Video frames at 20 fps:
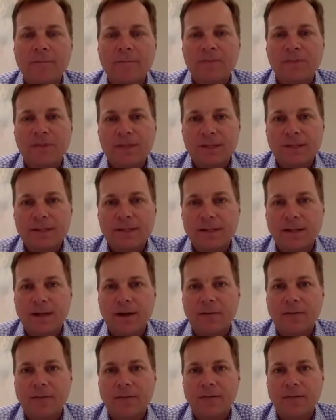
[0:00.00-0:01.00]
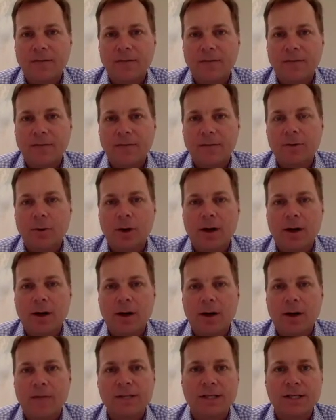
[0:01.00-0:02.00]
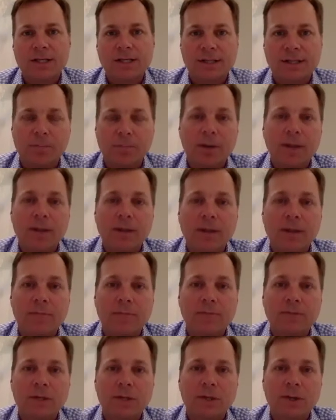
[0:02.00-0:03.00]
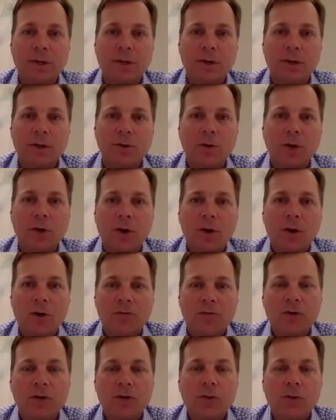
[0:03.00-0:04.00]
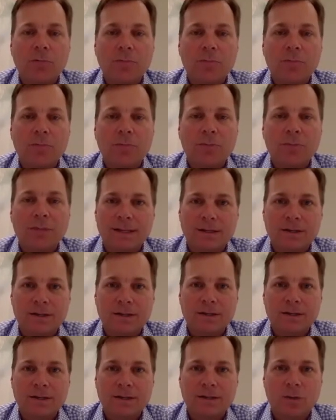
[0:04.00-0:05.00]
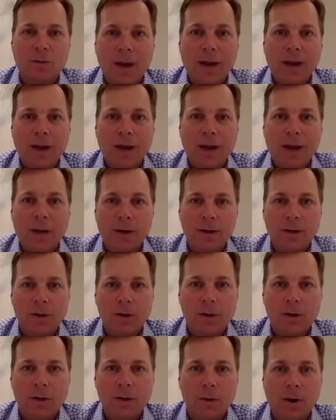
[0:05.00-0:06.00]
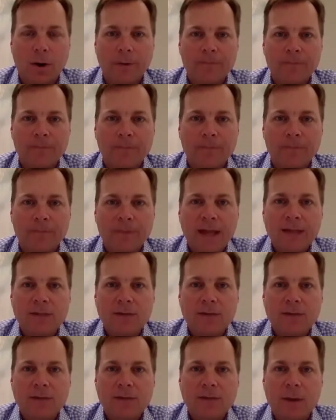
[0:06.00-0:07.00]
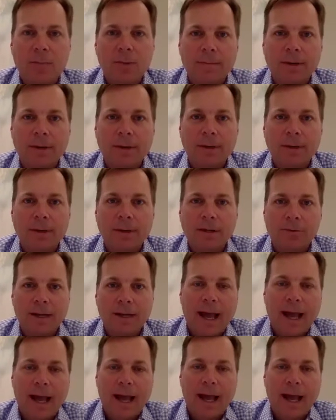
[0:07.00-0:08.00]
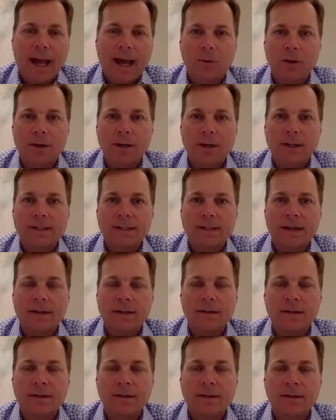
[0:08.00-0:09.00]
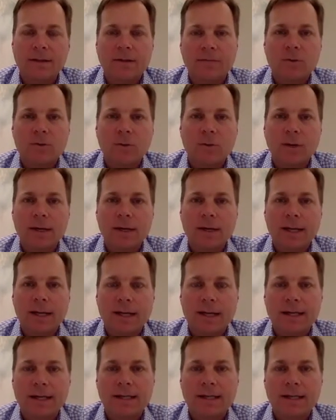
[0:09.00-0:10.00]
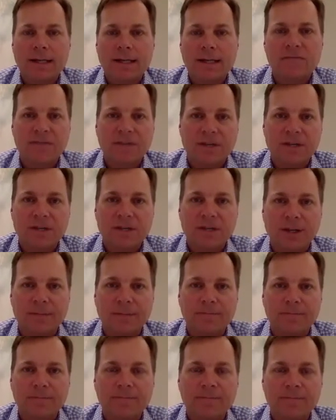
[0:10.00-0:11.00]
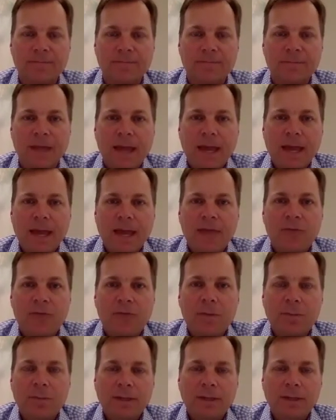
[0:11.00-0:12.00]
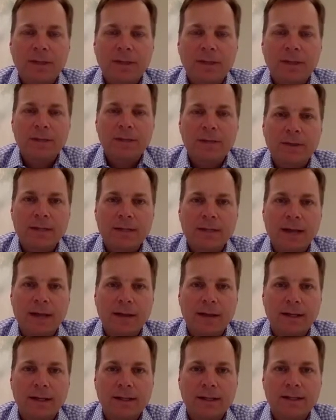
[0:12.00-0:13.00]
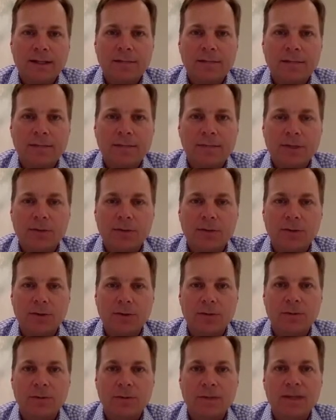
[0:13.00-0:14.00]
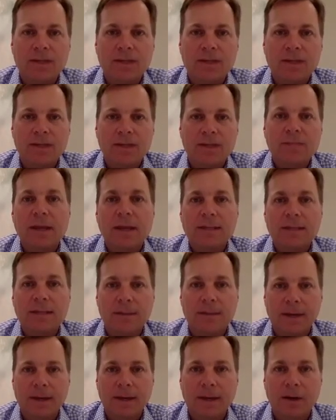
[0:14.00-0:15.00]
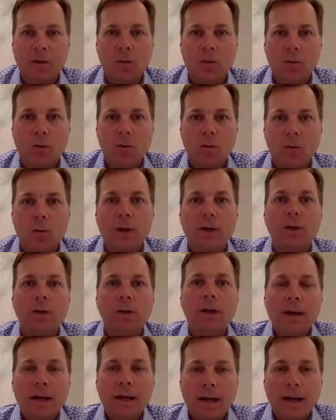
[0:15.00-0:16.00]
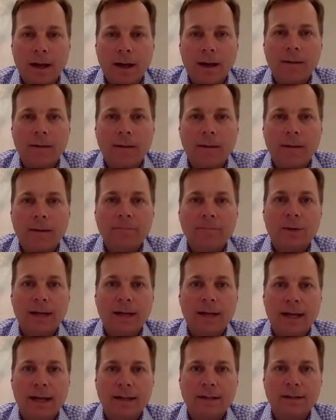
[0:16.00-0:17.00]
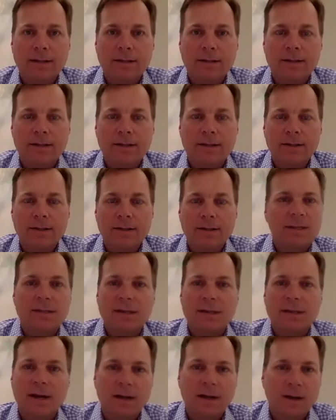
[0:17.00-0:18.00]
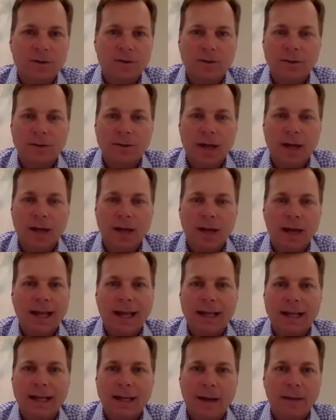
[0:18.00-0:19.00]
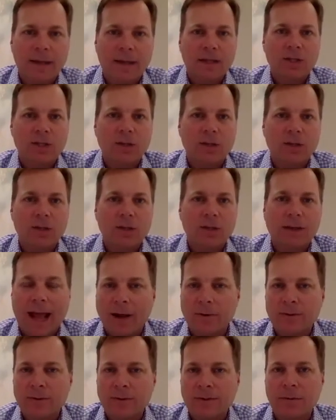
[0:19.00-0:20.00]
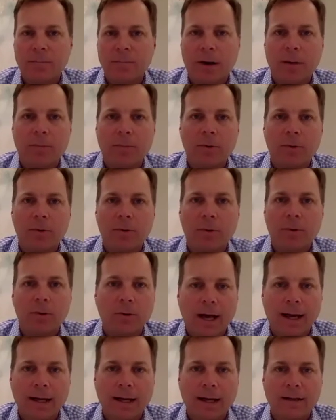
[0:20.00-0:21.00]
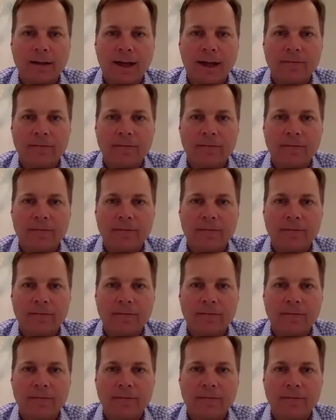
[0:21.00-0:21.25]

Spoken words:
discovered through our conversations and bring them to you for your business right where you are. And so I put them into 3 categories. And the first one is vision. If we believe they're telling us to be true, this pandemic will come to an end. So this is not an underlying economic issue like a housing bubble or 9/11.